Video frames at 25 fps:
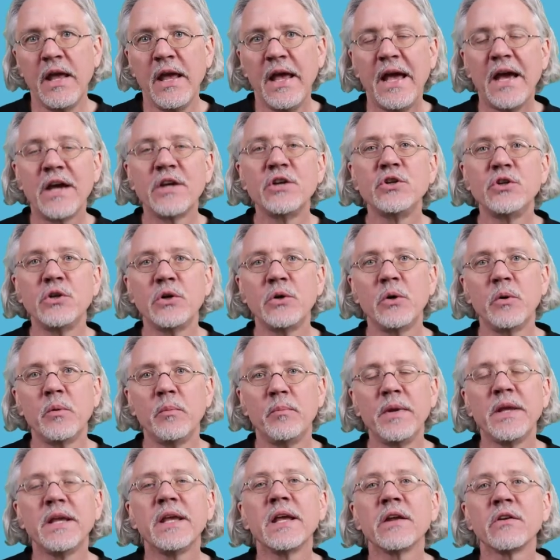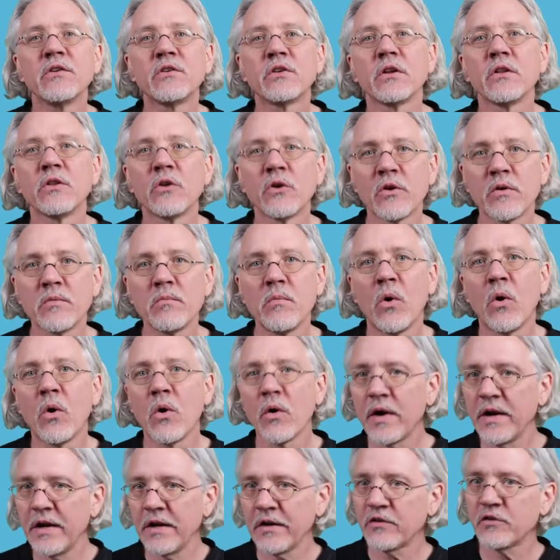as you begin to learn
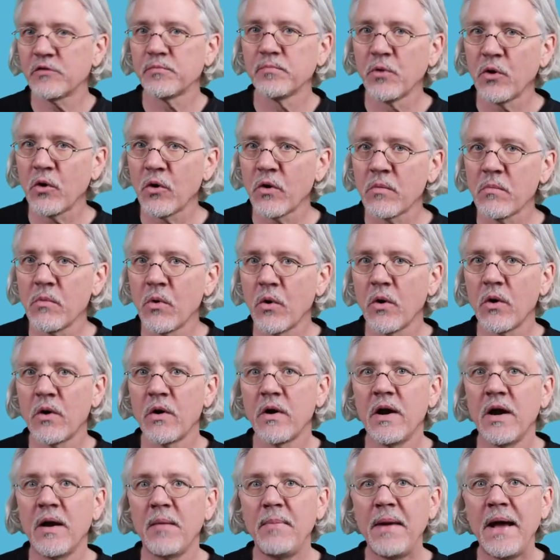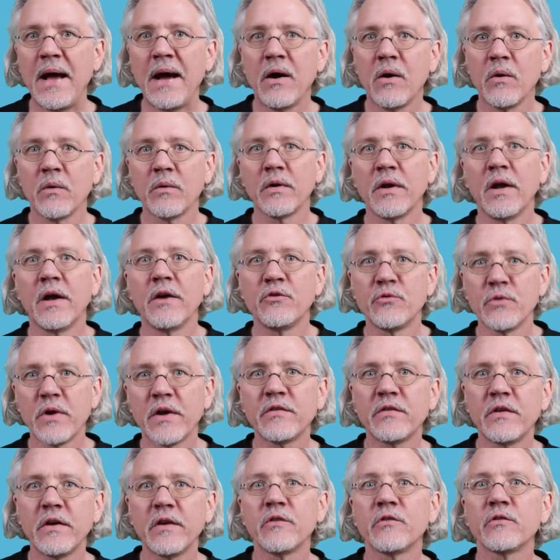more and explore more about
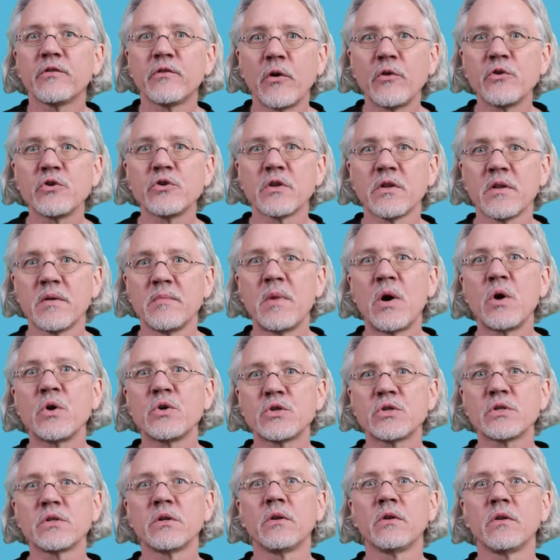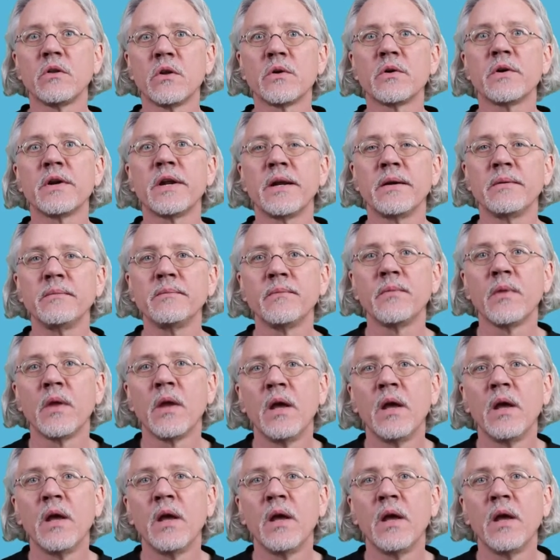addressing social emotional learning.